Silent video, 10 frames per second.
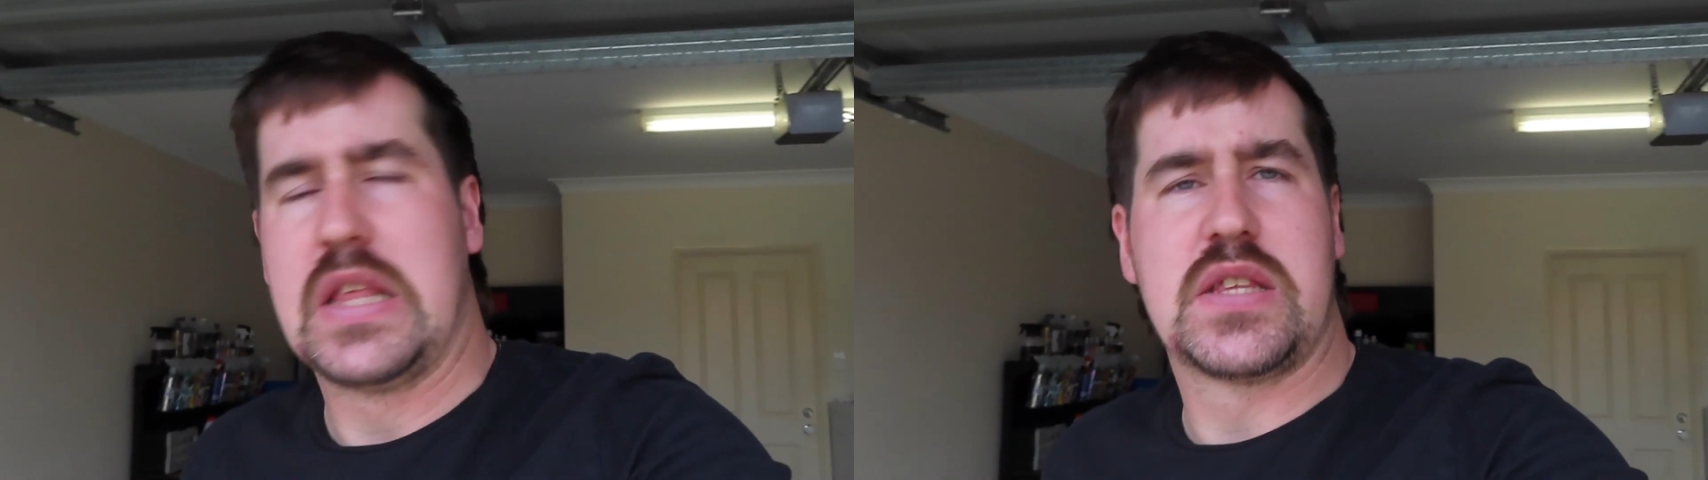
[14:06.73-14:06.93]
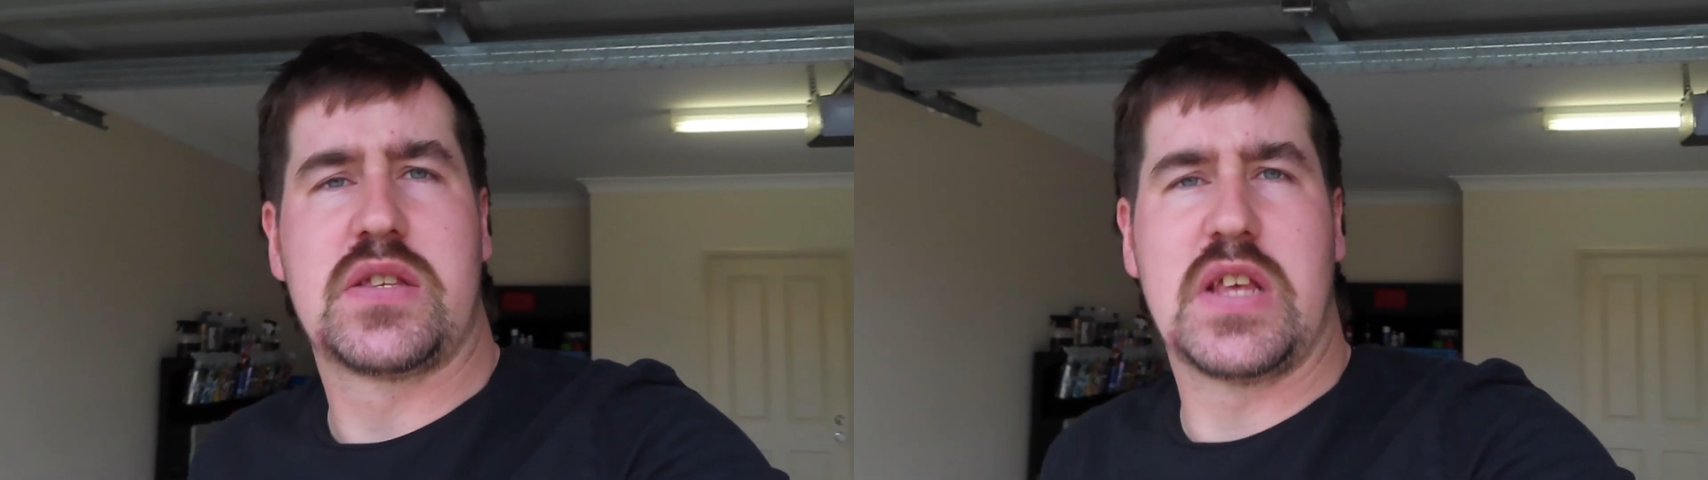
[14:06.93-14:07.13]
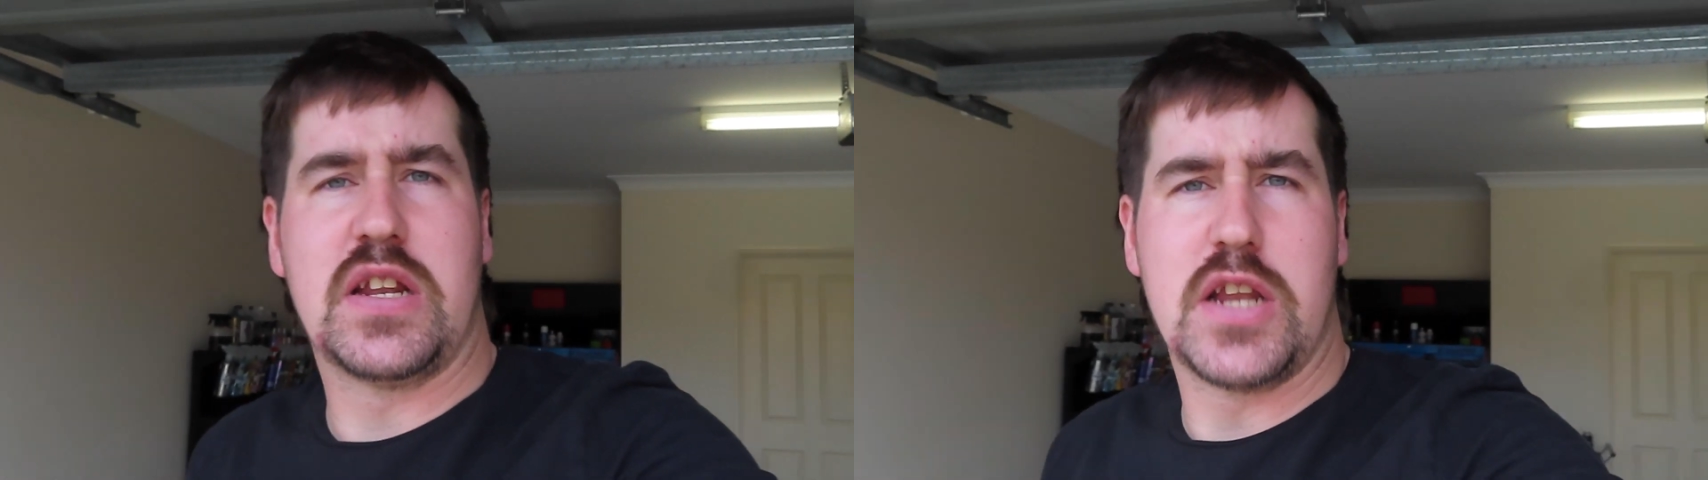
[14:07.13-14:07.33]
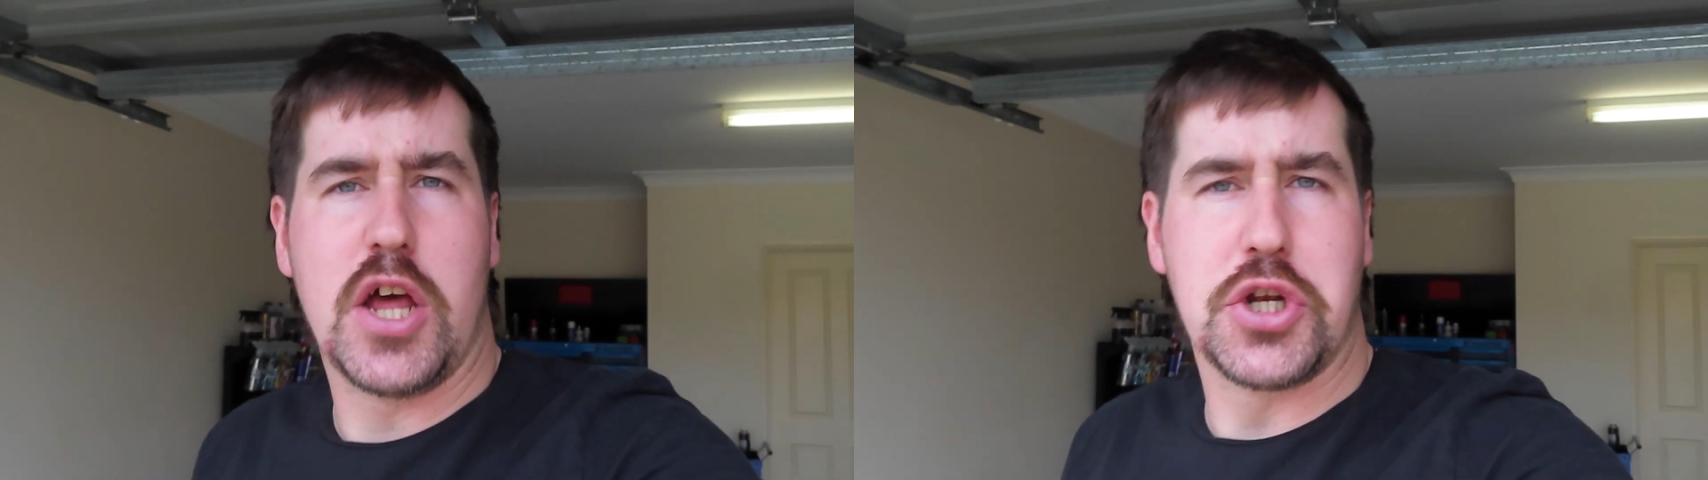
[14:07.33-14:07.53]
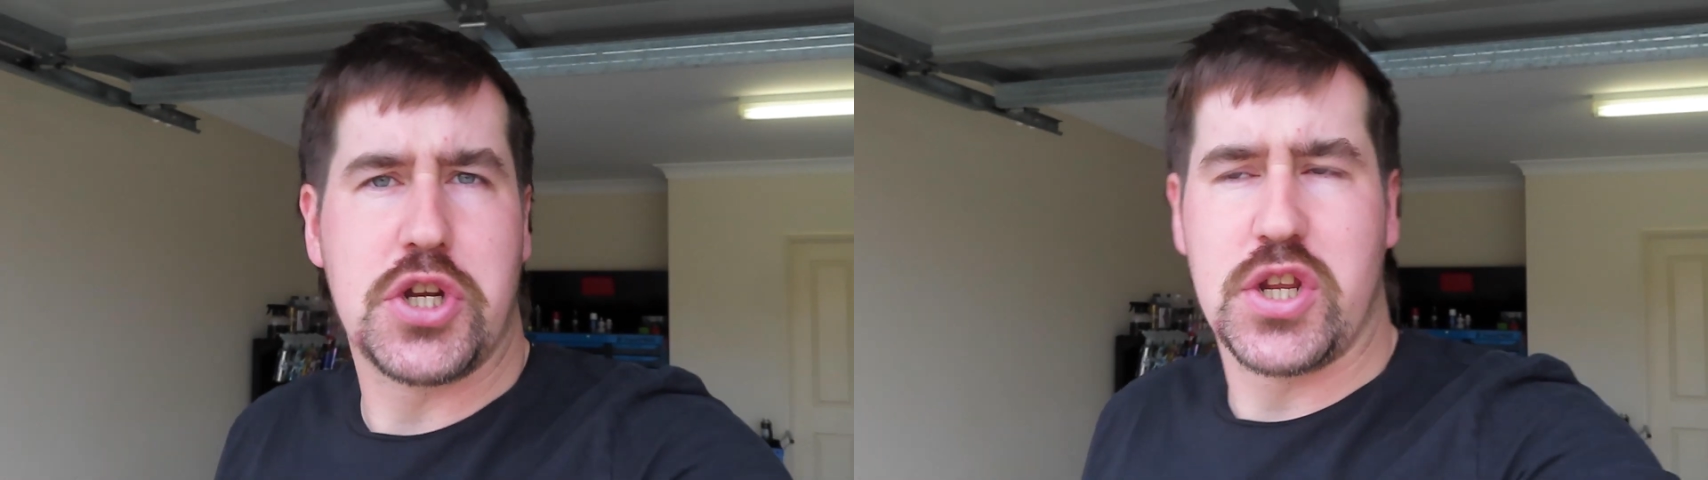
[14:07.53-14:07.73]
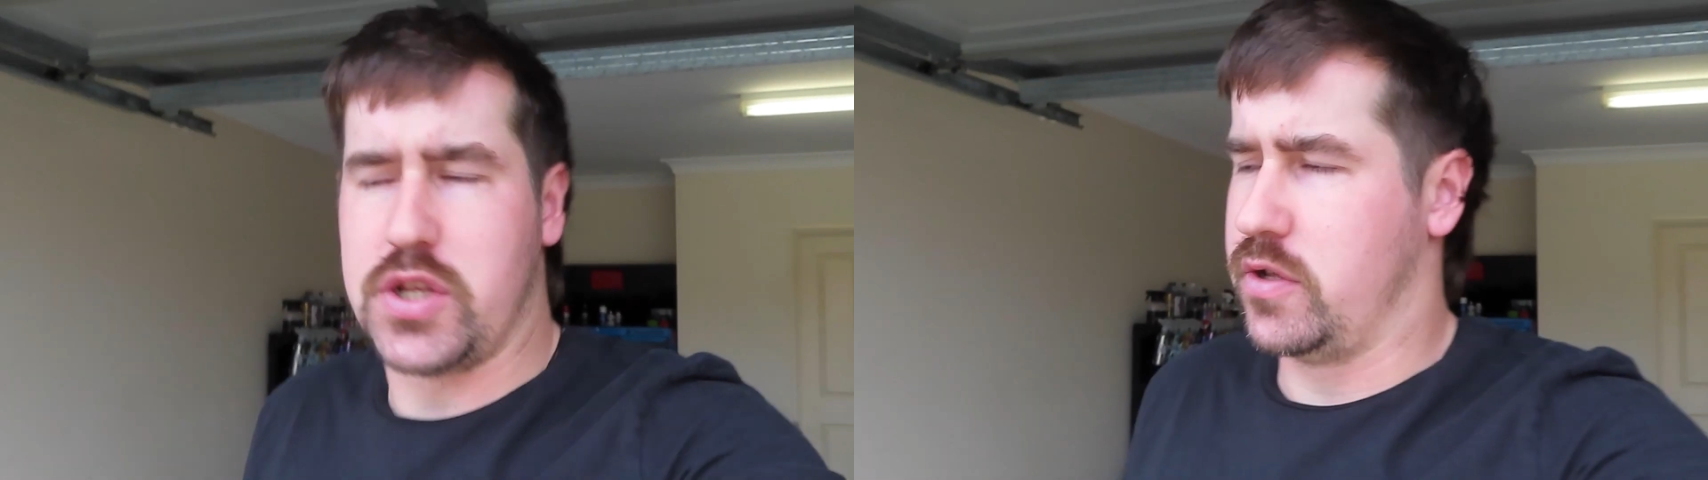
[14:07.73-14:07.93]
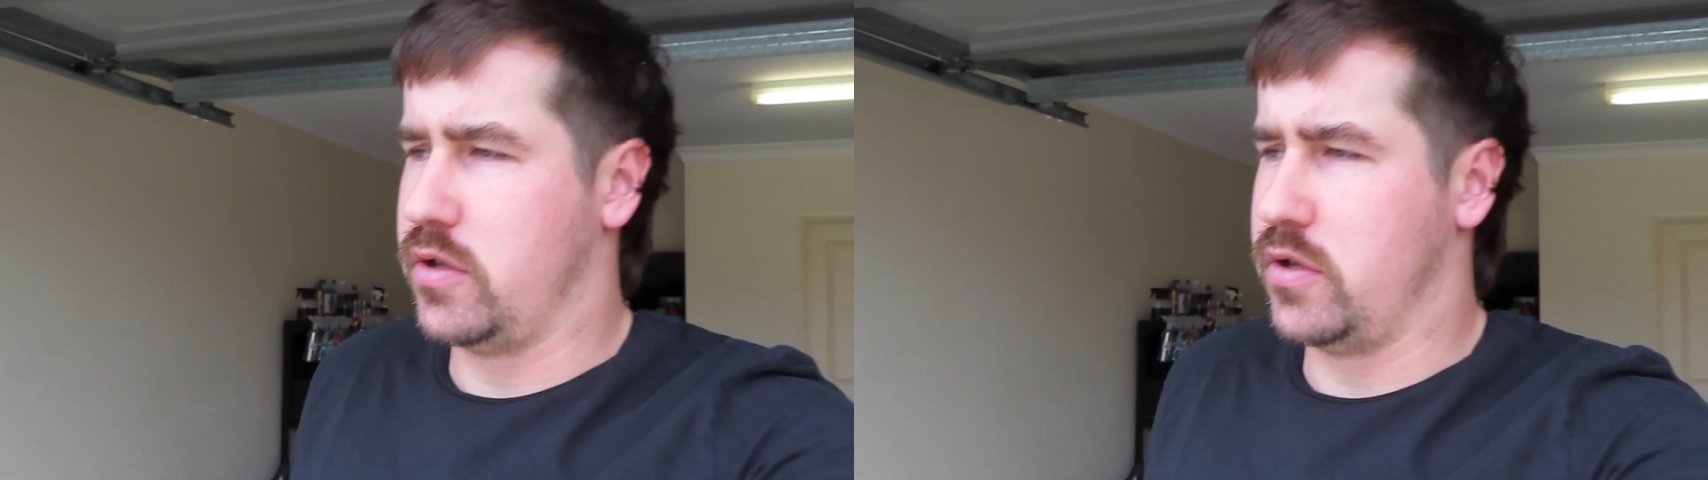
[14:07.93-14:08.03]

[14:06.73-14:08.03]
send it